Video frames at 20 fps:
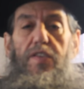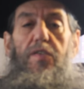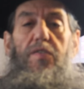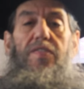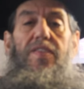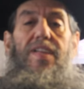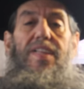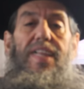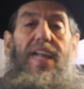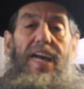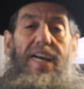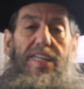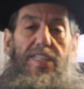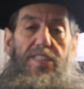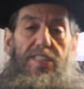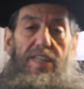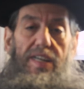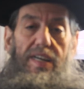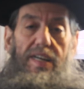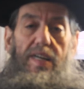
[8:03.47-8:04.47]

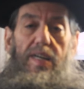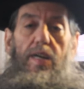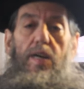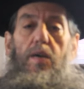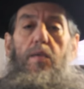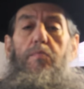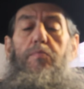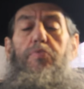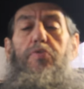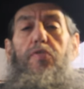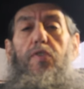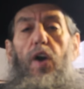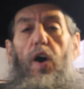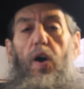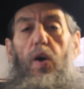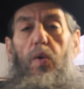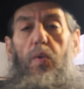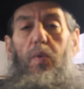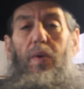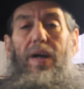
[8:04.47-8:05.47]
euthanasia
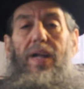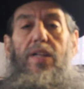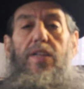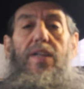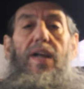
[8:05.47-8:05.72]
pro